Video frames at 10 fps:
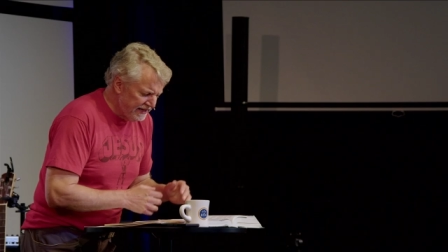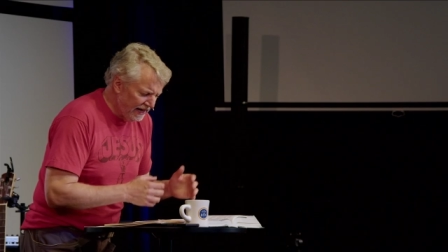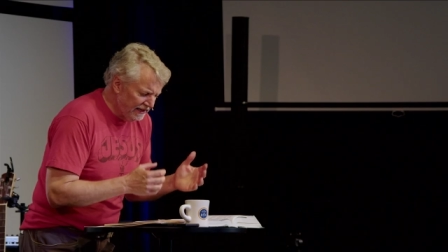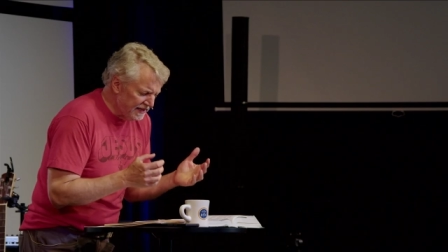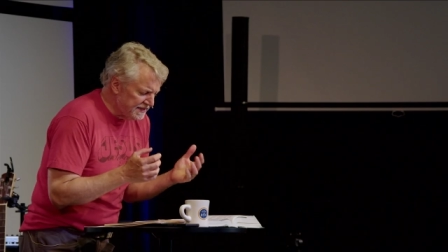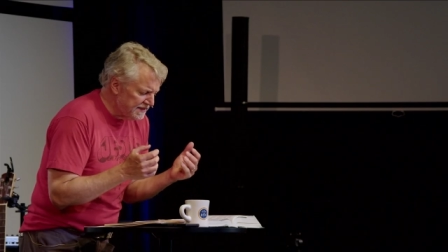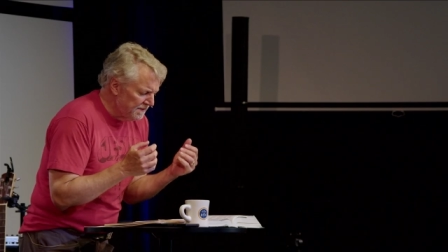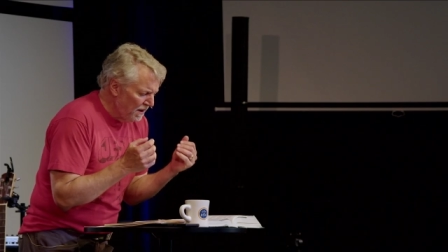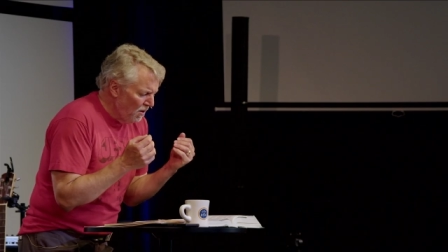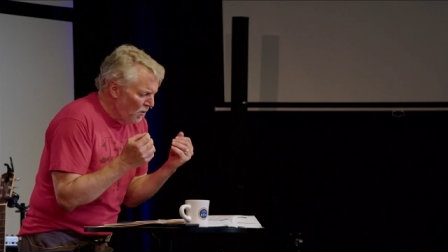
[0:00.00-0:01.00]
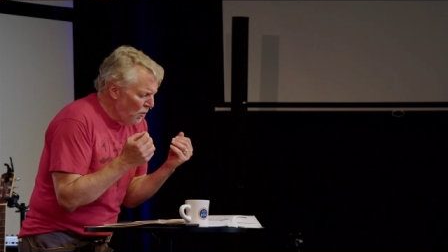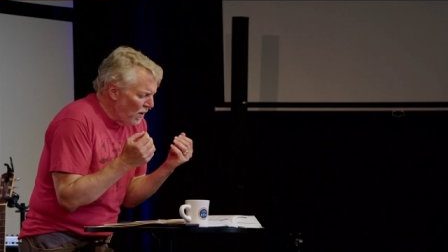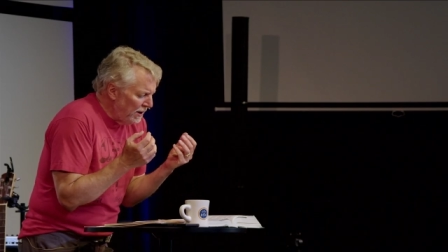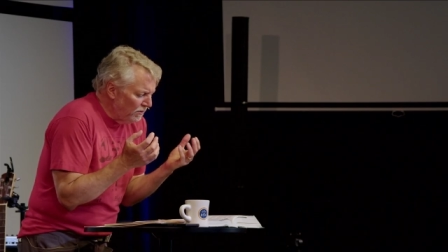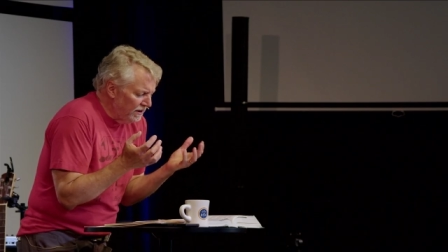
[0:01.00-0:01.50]
Tell us,
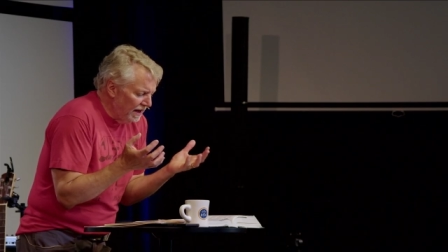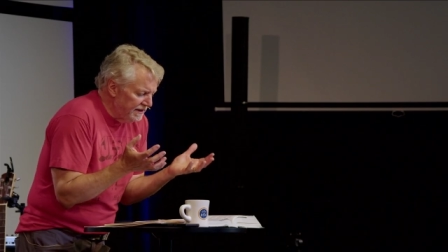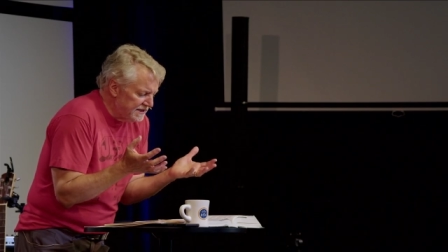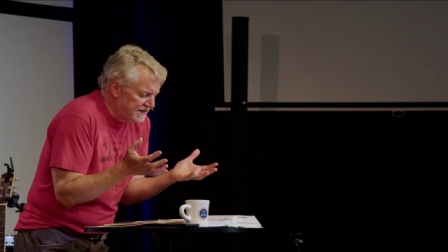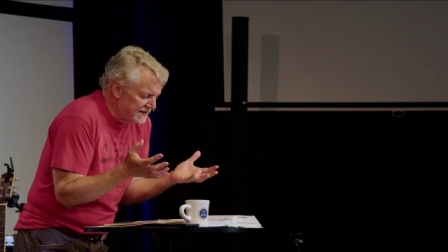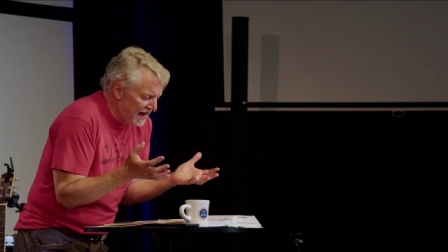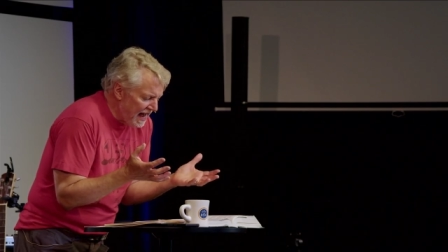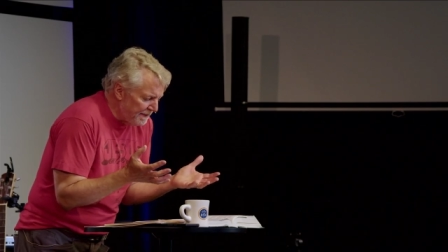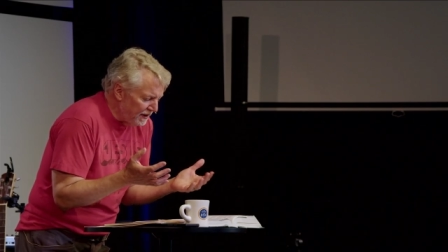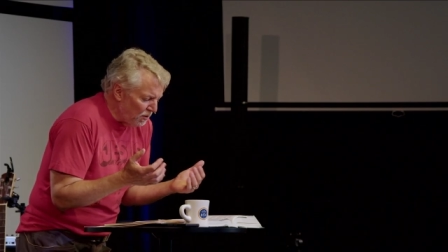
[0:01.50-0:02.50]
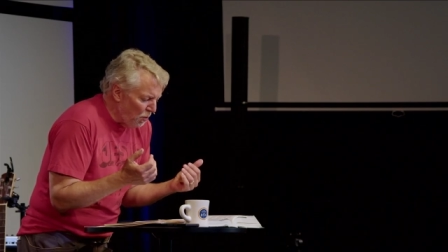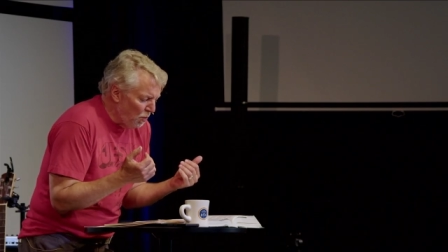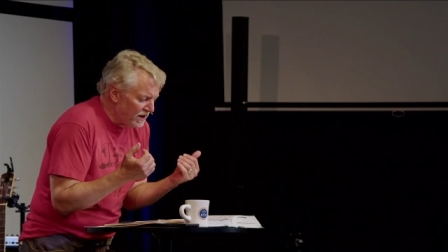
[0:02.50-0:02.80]
when will all this happen?